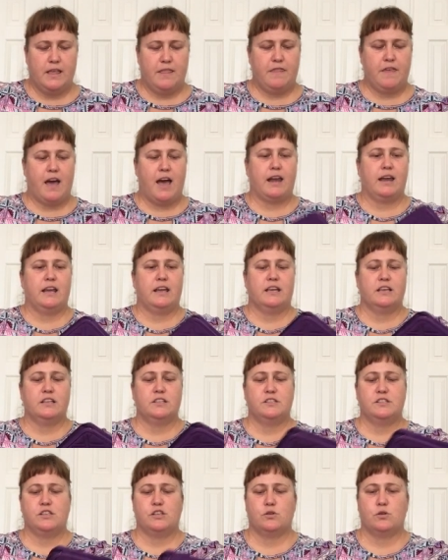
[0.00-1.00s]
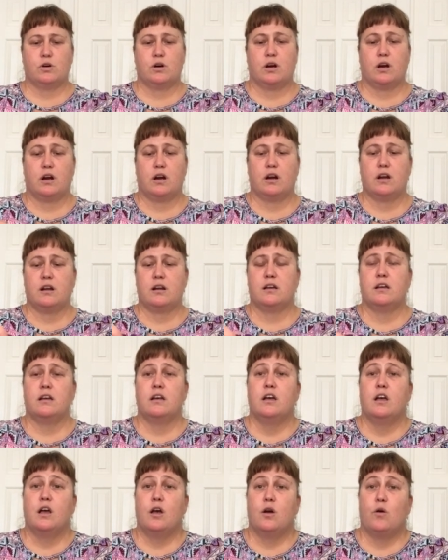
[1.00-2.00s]
that is your
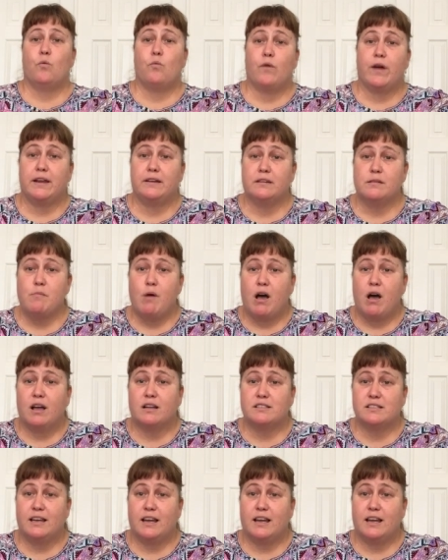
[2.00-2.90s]
random odds